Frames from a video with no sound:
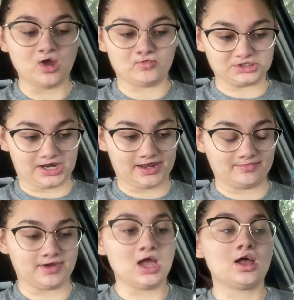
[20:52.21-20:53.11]
which I
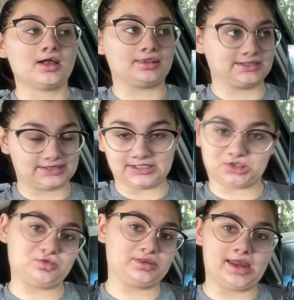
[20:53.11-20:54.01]
am listening
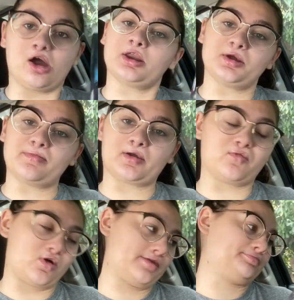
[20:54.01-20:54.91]
to the audiobook
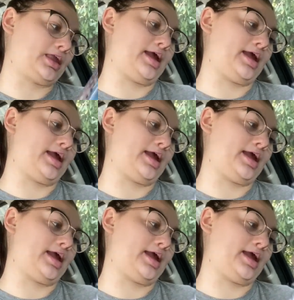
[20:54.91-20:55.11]
for,